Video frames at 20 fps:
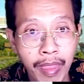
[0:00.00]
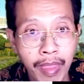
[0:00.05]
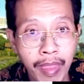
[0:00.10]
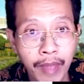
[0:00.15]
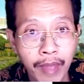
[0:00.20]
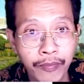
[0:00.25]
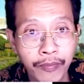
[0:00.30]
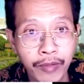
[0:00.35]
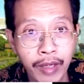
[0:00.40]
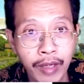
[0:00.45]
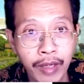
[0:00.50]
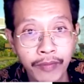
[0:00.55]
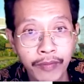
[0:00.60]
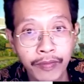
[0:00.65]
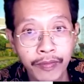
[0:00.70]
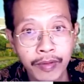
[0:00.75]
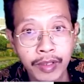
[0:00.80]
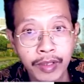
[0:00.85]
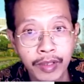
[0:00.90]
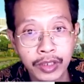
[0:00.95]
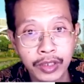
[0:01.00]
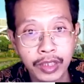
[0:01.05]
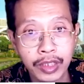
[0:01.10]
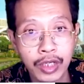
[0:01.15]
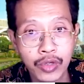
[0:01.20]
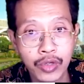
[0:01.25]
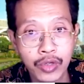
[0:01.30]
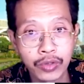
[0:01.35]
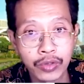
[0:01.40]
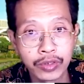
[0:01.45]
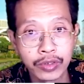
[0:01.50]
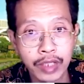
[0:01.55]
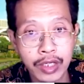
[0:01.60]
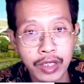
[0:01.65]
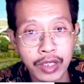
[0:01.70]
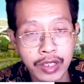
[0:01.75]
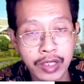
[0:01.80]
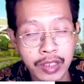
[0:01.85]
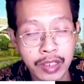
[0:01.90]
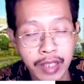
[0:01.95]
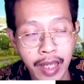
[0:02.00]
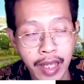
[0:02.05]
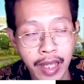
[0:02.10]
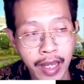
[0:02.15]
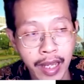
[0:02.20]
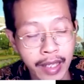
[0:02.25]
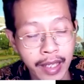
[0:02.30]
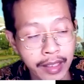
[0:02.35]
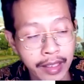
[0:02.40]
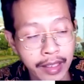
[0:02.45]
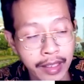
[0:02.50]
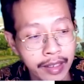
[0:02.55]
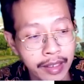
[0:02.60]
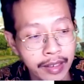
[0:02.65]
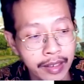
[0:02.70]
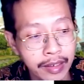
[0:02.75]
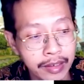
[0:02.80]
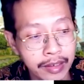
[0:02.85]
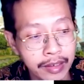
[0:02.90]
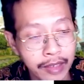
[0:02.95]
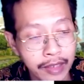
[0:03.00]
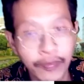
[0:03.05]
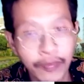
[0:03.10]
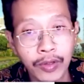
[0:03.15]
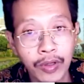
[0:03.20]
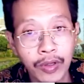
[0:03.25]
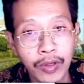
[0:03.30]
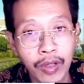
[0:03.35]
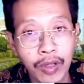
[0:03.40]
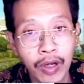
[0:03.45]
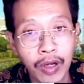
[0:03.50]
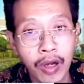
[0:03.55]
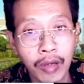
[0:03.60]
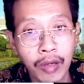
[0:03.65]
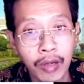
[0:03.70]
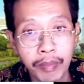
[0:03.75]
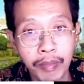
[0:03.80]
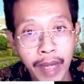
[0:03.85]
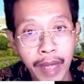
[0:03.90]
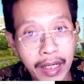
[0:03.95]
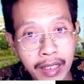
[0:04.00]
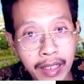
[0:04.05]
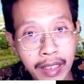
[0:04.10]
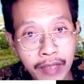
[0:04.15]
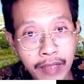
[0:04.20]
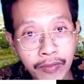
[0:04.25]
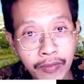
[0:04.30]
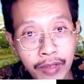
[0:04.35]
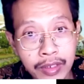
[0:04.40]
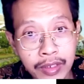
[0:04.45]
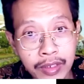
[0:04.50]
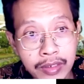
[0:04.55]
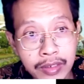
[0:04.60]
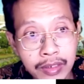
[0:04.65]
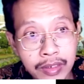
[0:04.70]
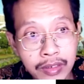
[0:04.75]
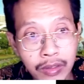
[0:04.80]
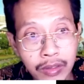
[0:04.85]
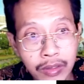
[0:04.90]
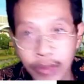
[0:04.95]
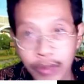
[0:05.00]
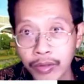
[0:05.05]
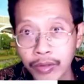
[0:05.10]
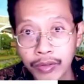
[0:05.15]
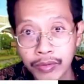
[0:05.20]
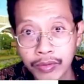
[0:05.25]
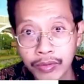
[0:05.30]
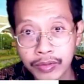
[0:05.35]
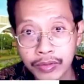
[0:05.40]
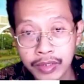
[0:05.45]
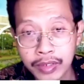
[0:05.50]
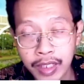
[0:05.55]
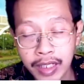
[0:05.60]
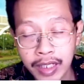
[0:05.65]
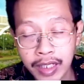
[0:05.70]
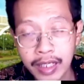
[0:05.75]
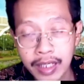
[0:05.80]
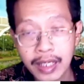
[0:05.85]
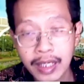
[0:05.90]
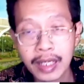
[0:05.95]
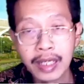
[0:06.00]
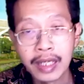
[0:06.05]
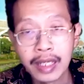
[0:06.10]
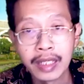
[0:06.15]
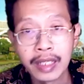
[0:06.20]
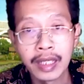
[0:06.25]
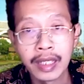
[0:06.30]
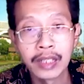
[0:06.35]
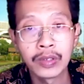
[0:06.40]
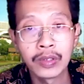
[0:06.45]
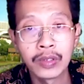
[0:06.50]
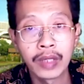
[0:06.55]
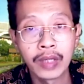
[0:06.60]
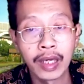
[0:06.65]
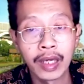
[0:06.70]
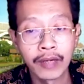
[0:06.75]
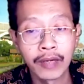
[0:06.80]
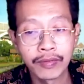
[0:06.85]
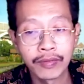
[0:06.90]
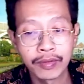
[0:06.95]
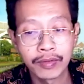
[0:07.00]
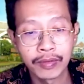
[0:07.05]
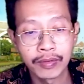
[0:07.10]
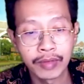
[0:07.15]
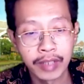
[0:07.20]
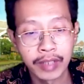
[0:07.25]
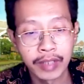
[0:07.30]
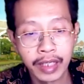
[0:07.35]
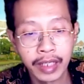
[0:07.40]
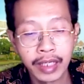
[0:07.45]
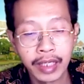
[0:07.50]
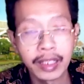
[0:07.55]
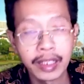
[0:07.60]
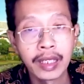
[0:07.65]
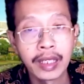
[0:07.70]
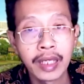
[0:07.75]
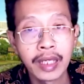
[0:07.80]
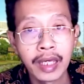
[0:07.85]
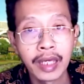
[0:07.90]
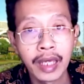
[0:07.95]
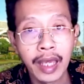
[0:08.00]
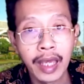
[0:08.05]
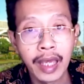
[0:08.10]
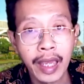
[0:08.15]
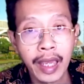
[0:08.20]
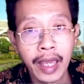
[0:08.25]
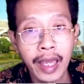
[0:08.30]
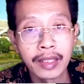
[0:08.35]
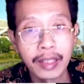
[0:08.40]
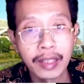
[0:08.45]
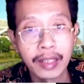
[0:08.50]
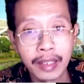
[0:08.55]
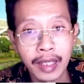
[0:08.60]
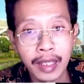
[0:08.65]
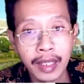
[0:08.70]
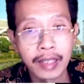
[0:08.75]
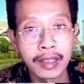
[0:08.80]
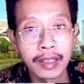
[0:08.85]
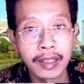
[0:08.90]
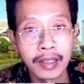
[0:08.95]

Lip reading: If you have a scheduled session at 7 o'clock on Monday, for instance, or on Tuesday, then you have to click it at that